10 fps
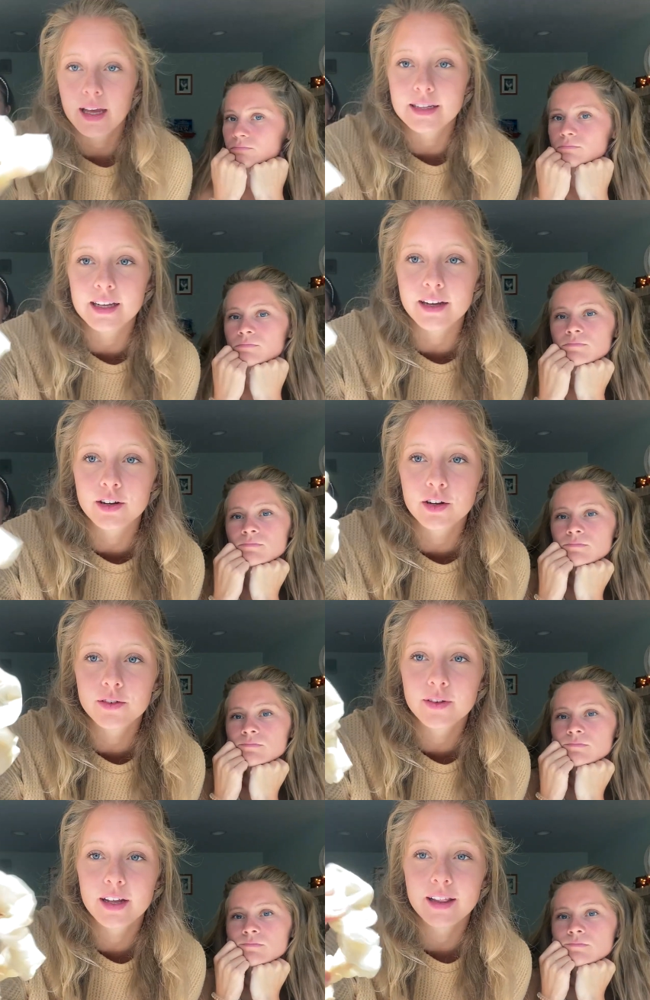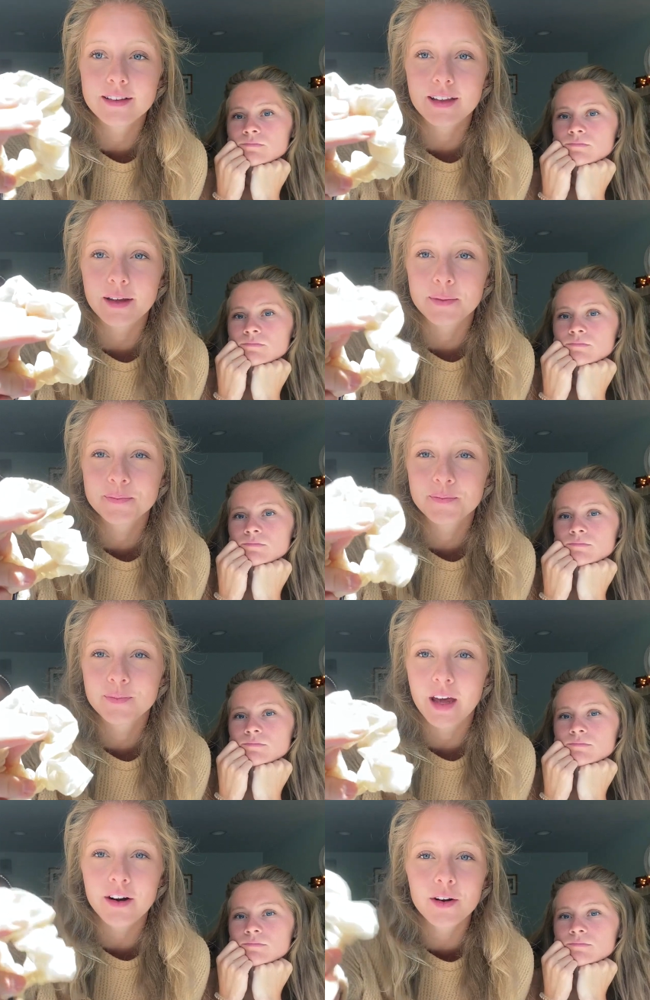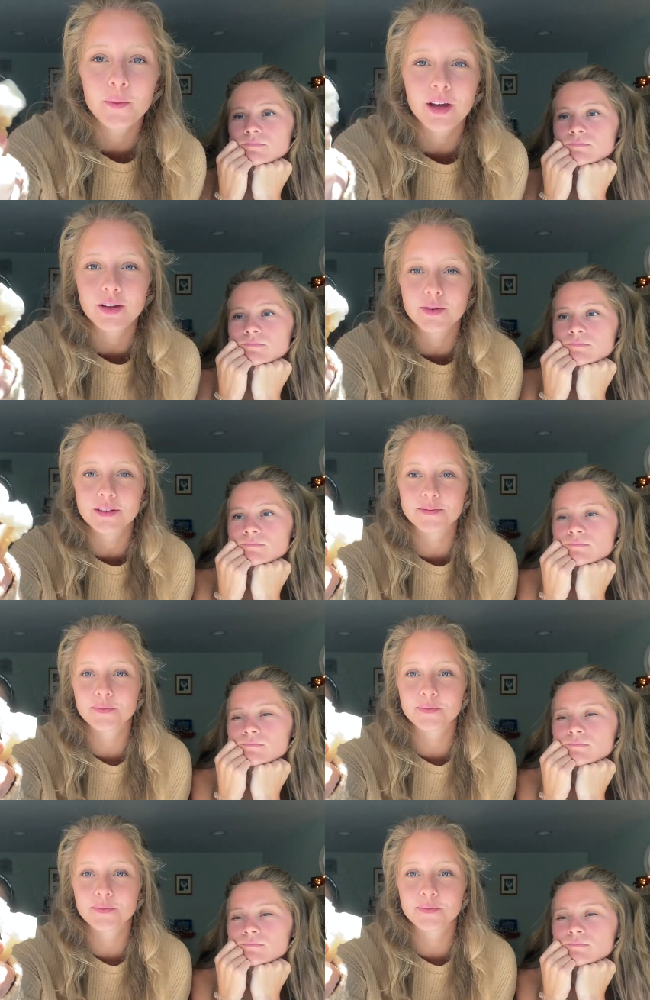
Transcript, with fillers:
Speaker 1: it's like, it's like, I don't know what you would